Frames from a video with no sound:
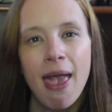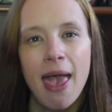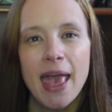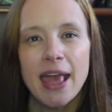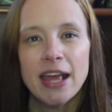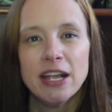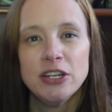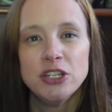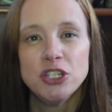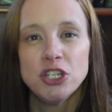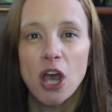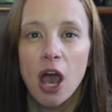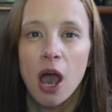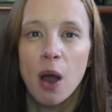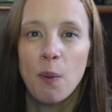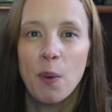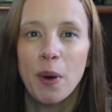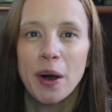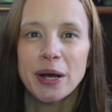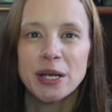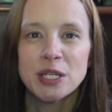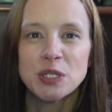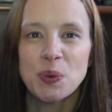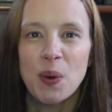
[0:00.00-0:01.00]
and
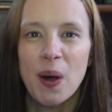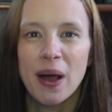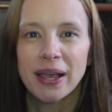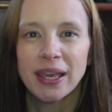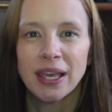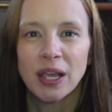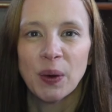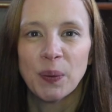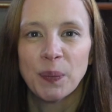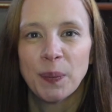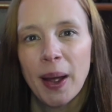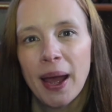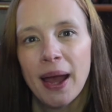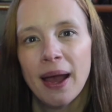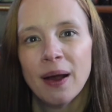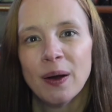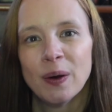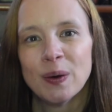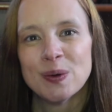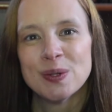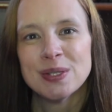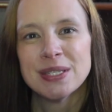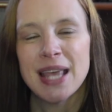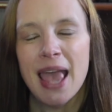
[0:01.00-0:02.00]
Jawas walking
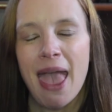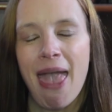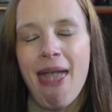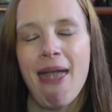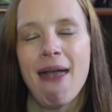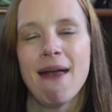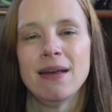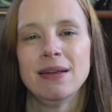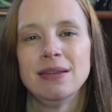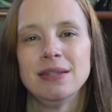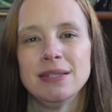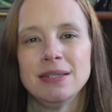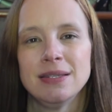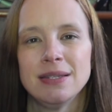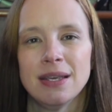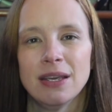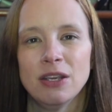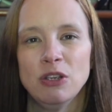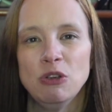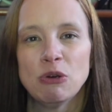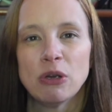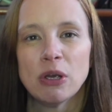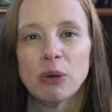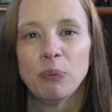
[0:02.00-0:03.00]
around, and
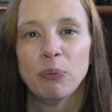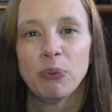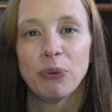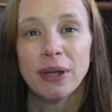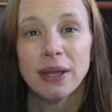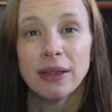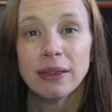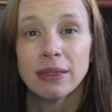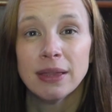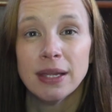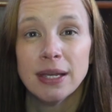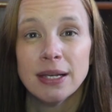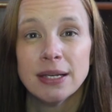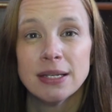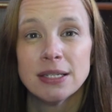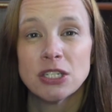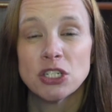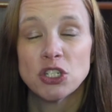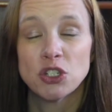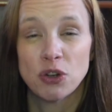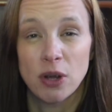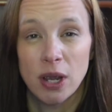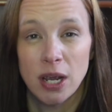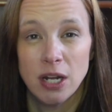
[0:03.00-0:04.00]
you can bring things to
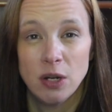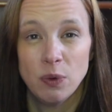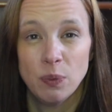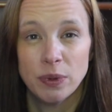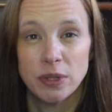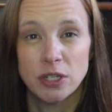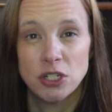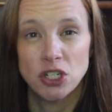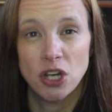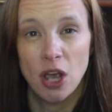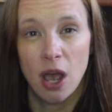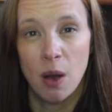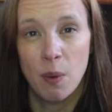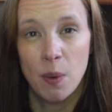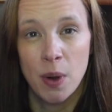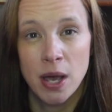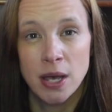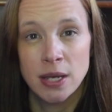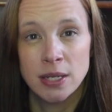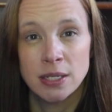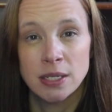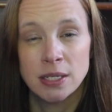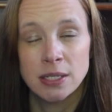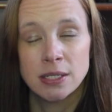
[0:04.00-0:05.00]
trade with the
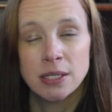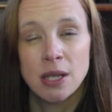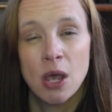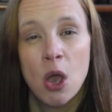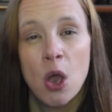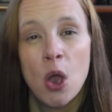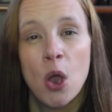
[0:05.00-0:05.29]
Jawas.